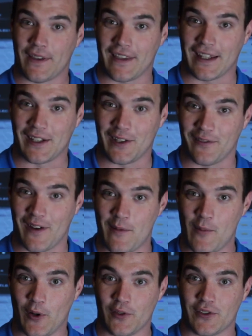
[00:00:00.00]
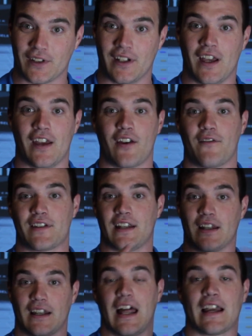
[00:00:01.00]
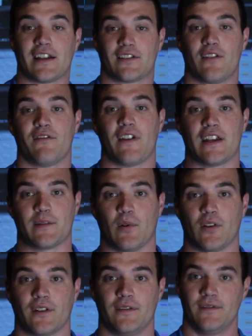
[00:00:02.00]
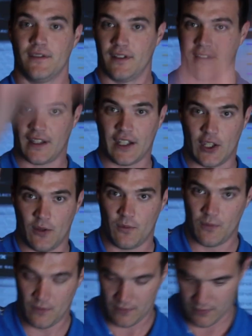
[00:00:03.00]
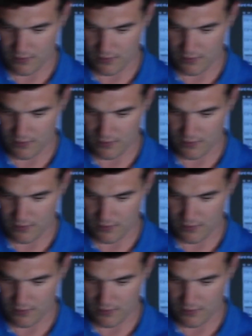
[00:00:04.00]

Thank you very much. And obviously, like us on Facebook. Thank you.